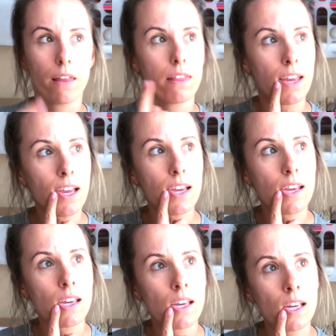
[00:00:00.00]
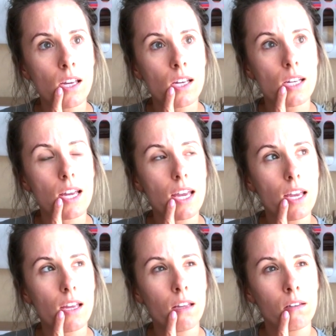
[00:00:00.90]
think
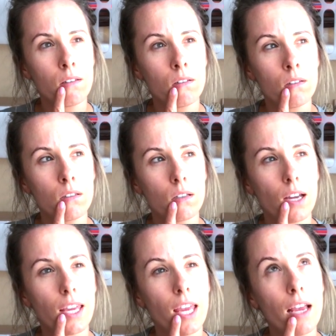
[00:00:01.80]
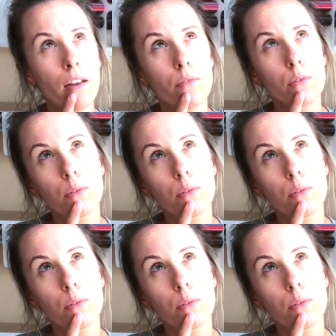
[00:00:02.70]
I can't